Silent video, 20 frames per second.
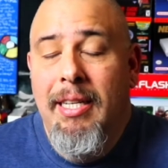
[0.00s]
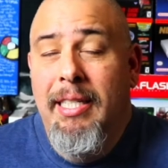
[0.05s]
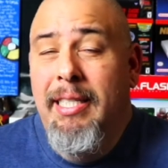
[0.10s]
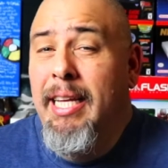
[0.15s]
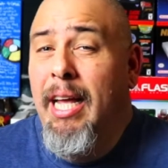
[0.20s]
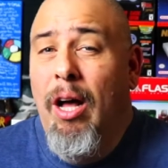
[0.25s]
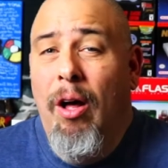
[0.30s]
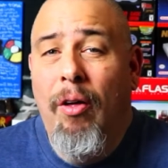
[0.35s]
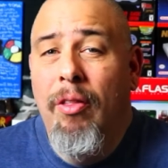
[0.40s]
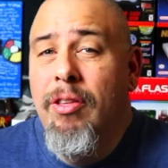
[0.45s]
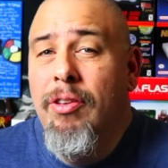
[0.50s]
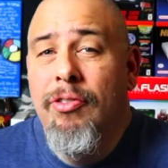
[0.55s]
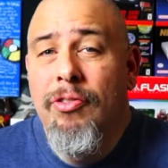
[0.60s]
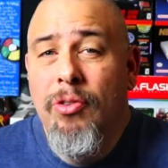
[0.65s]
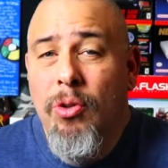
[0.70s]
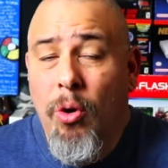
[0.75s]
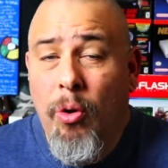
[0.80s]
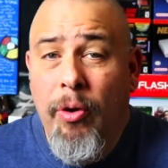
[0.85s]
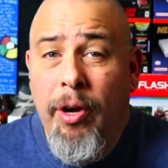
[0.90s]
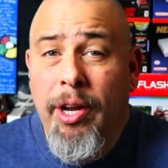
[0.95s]
tell the
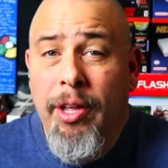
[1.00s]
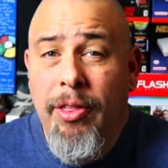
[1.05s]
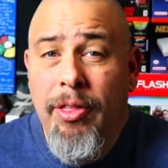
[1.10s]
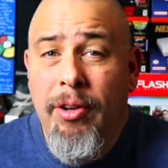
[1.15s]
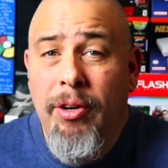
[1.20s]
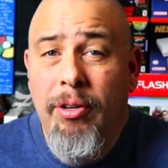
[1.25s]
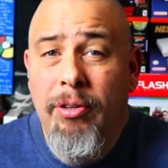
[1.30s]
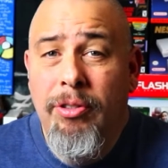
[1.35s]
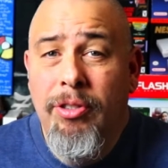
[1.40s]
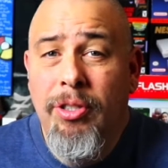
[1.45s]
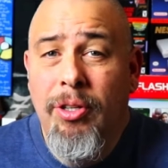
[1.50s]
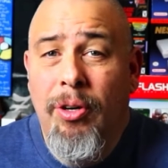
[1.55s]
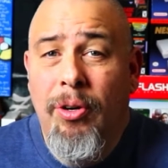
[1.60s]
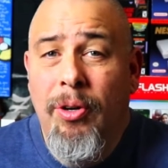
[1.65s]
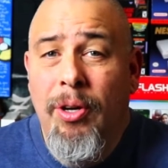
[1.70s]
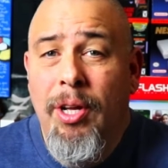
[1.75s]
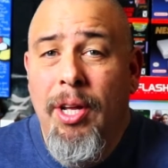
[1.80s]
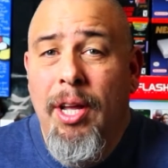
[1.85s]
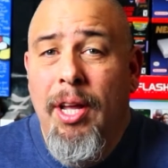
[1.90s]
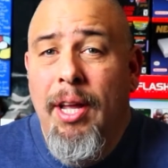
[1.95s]
story through,
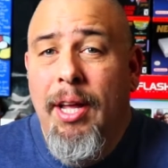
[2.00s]
so